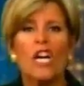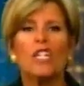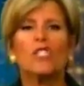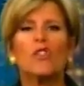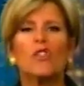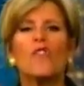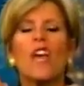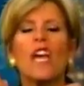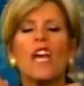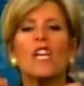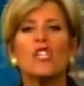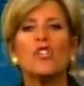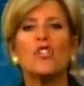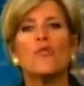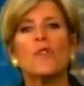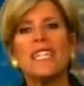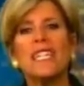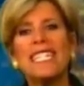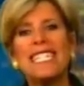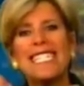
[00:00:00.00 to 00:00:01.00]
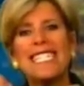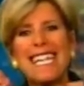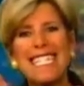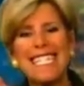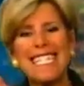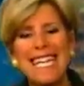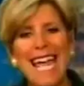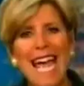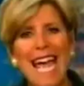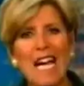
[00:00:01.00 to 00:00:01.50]
so that you can
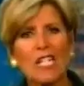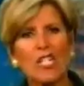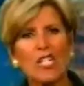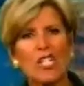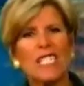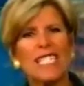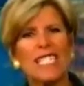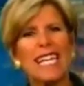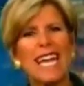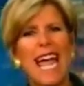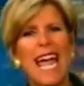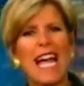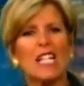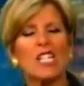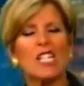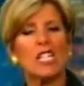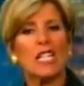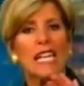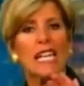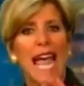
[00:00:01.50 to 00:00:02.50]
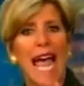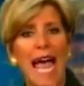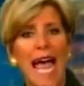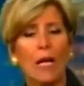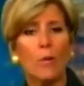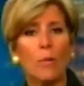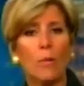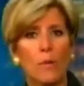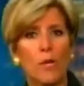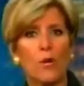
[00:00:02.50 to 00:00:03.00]
take the actions that actually
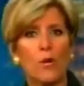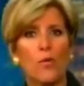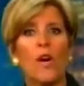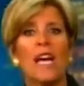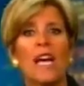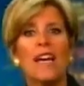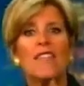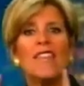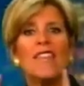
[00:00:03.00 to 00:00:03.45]
help you,